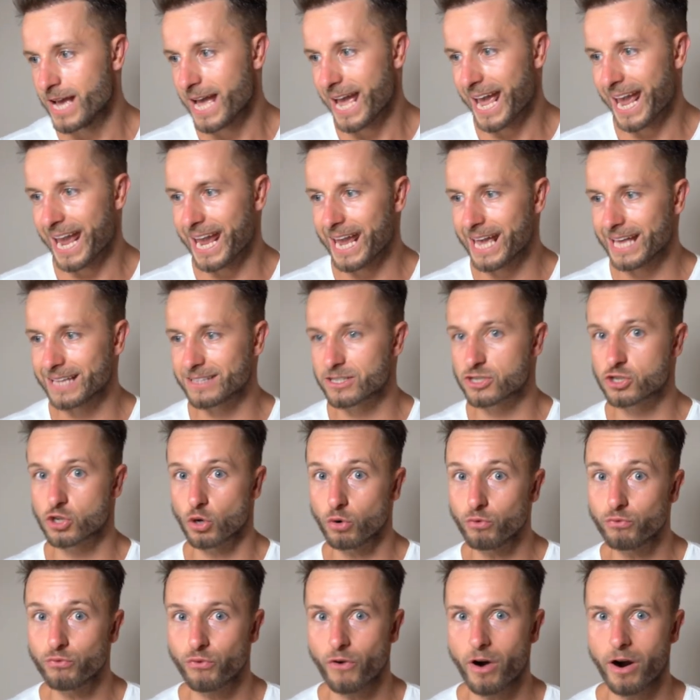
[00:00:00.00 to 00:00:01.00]
And
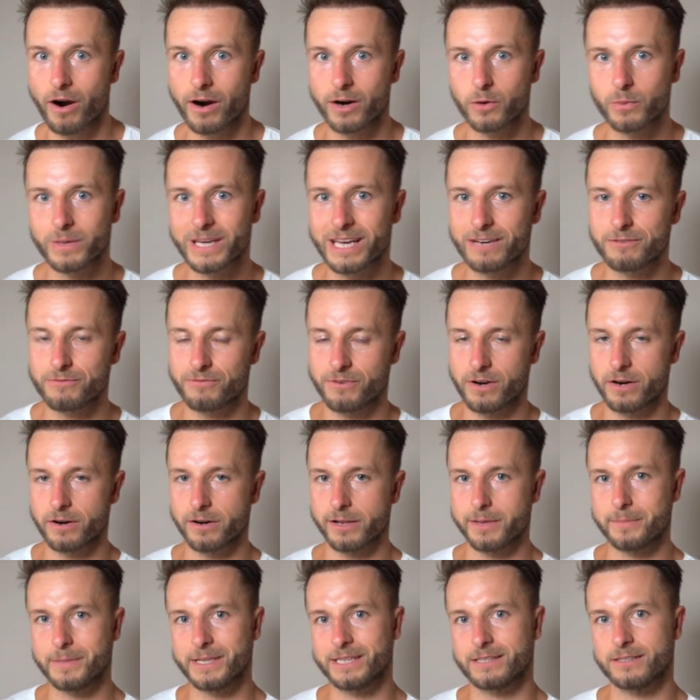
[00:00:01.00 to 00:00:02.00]
so far, we have very
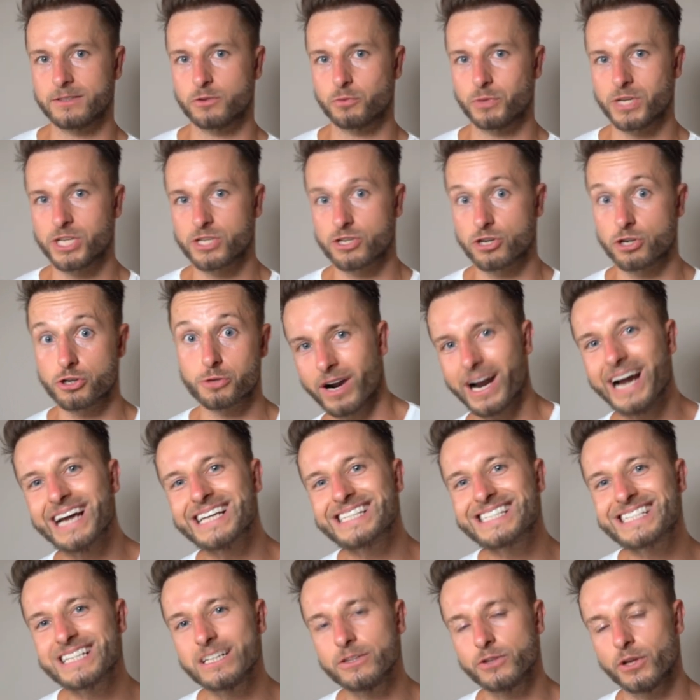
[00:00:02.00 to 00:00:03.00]
limited research. I
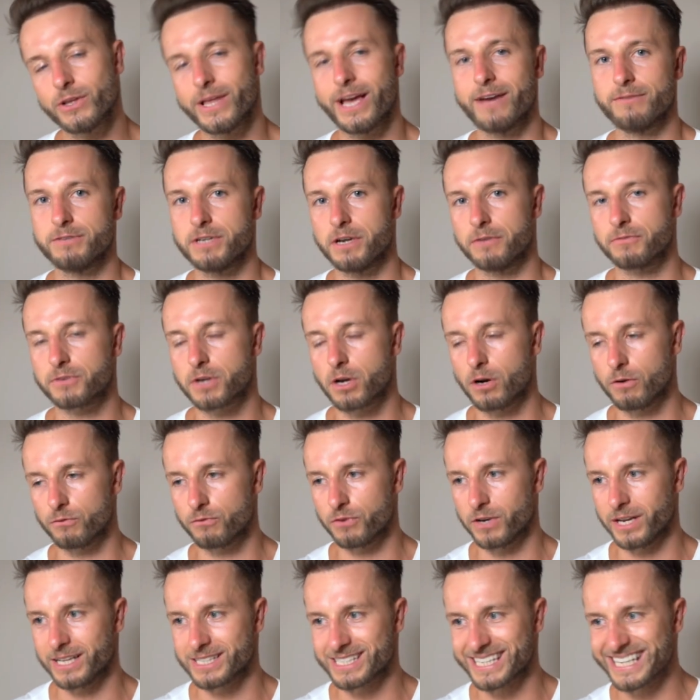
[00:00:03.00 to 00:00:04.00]
still don't have enough
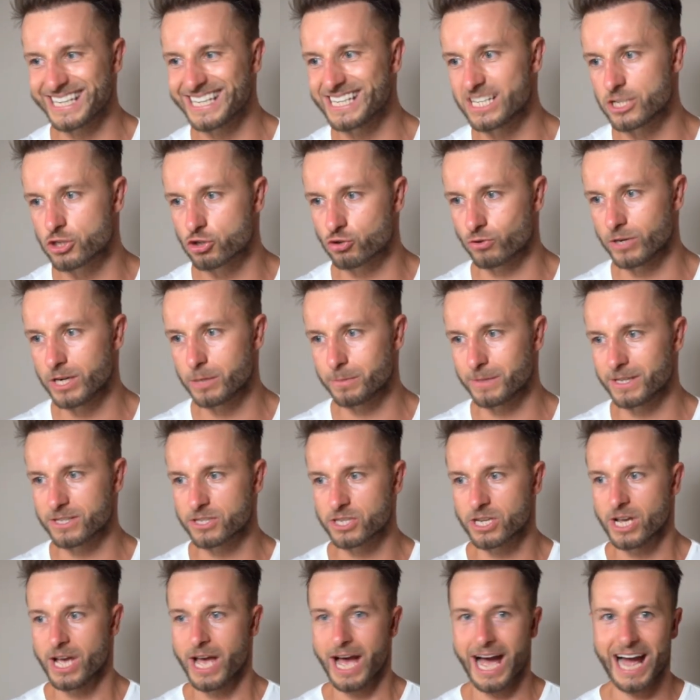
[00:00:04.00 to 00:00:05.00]
confidence in these treatments.
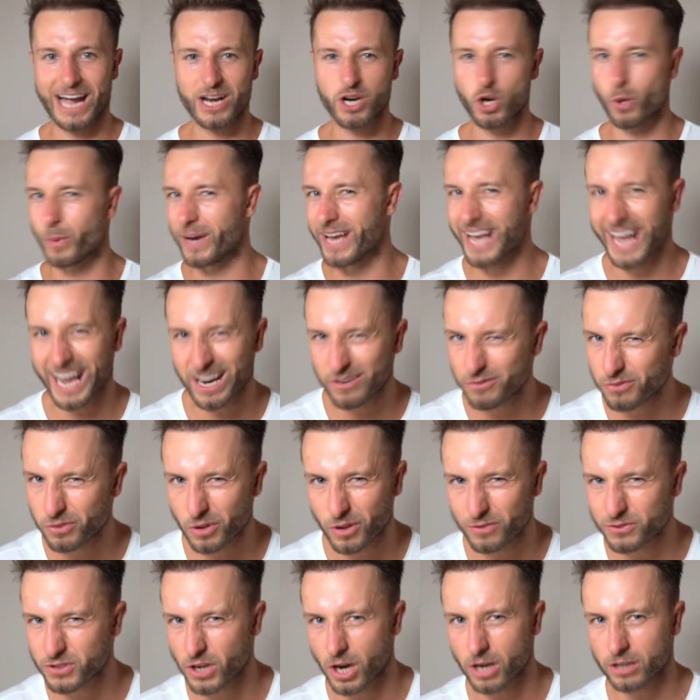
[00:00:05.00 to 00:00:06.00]
I know a handful
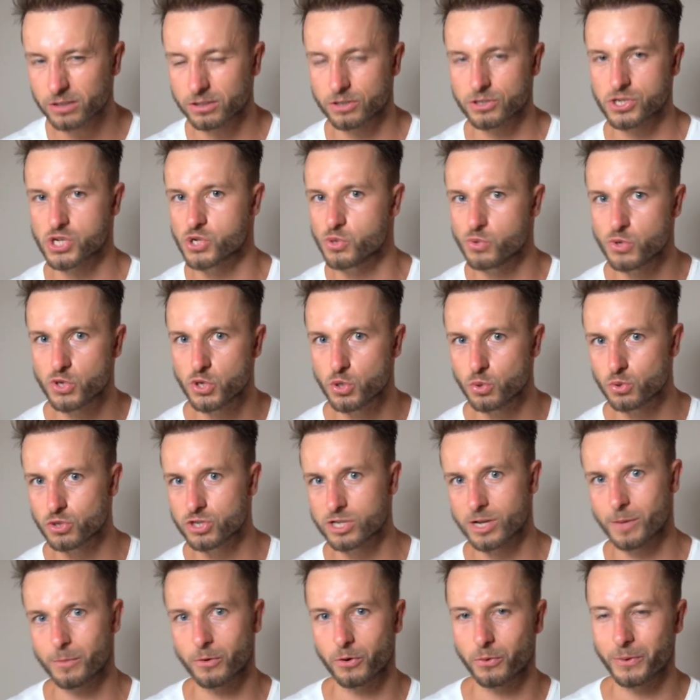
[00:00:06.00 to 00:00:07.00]
of doctors who use
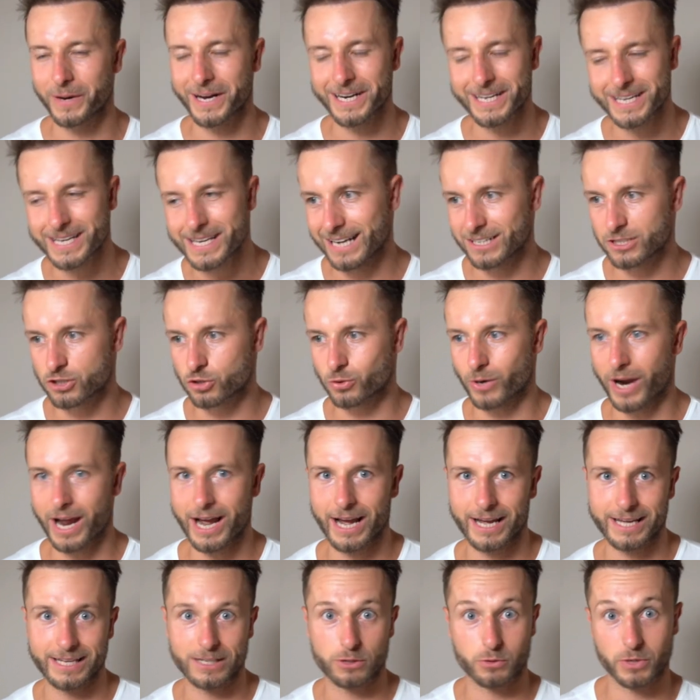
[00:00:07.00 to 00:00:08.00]
them already and
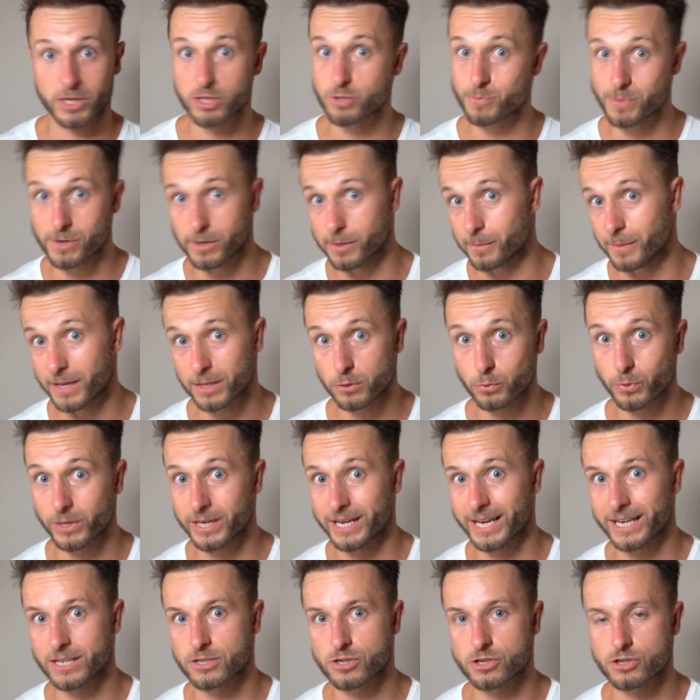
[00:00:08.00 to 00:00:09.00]
try to experiment with
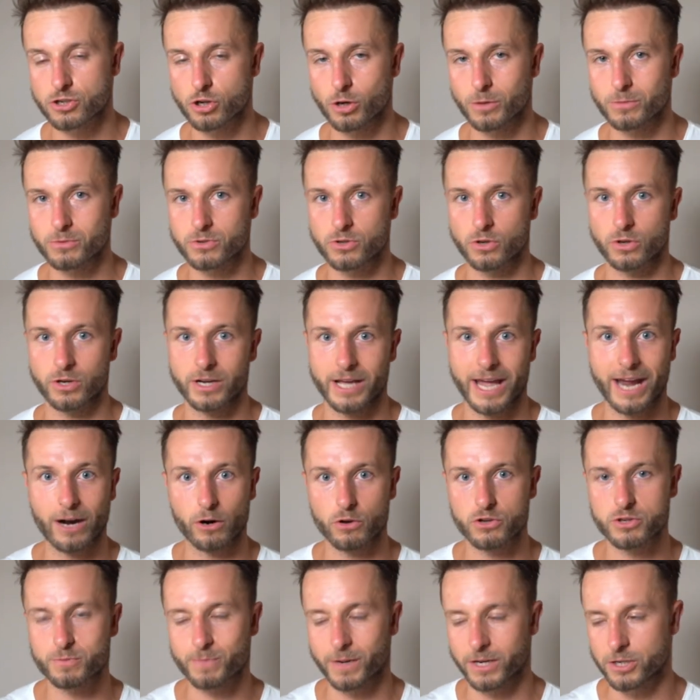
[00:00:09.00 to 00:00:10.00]
exosomes on hair
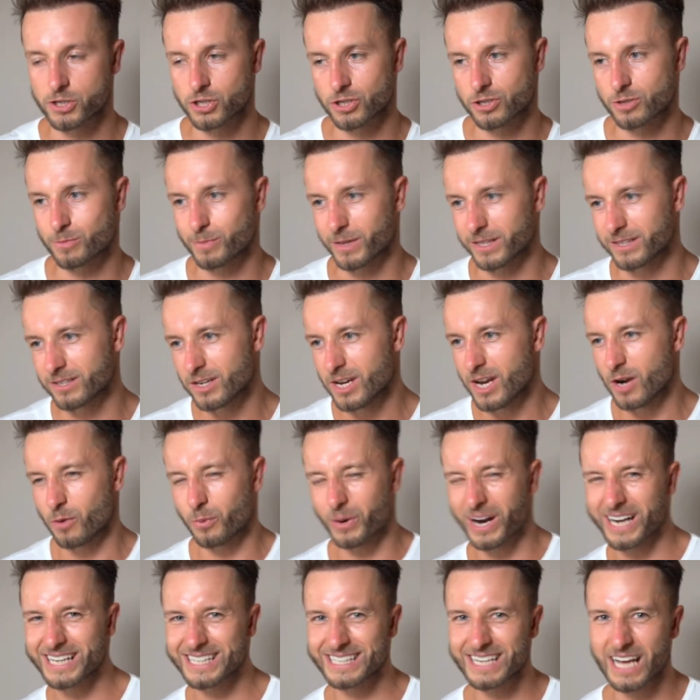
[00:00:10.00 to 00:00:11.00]
loss patients, but
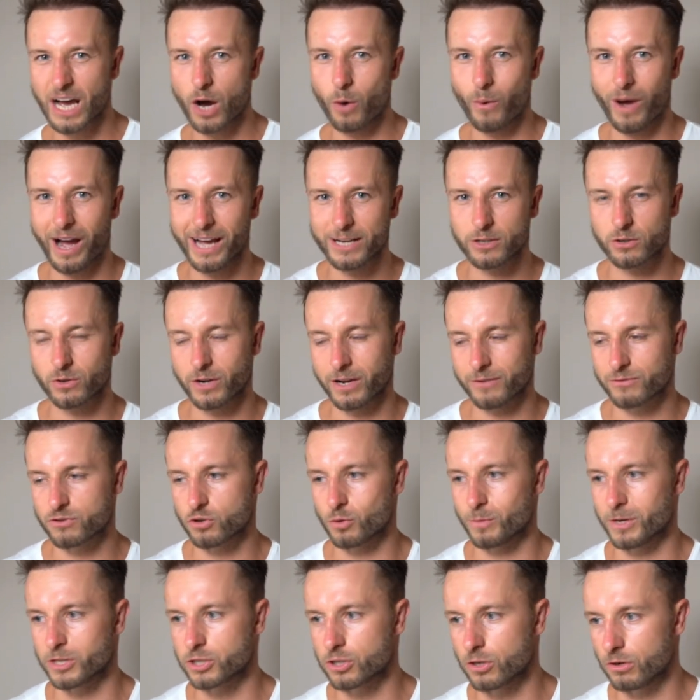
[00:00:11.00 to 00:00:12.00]
right now I don't have so
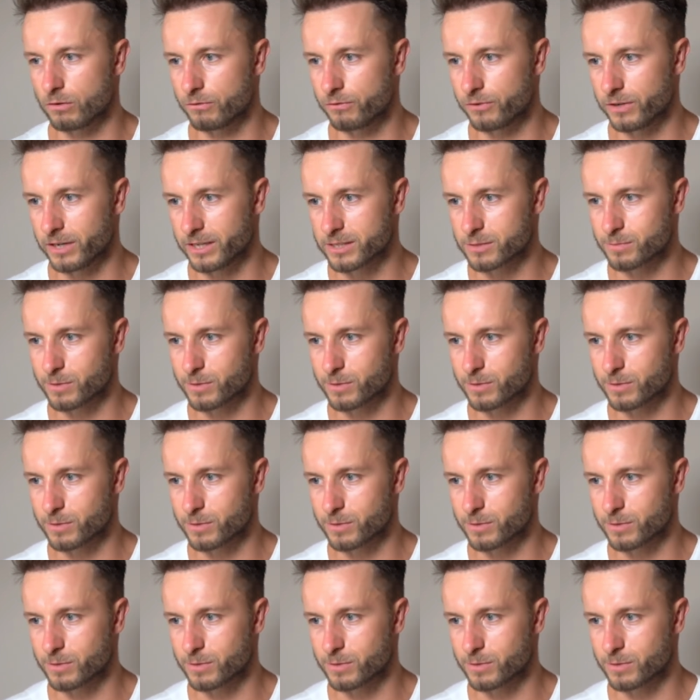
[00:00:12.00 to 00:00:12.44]
much confidence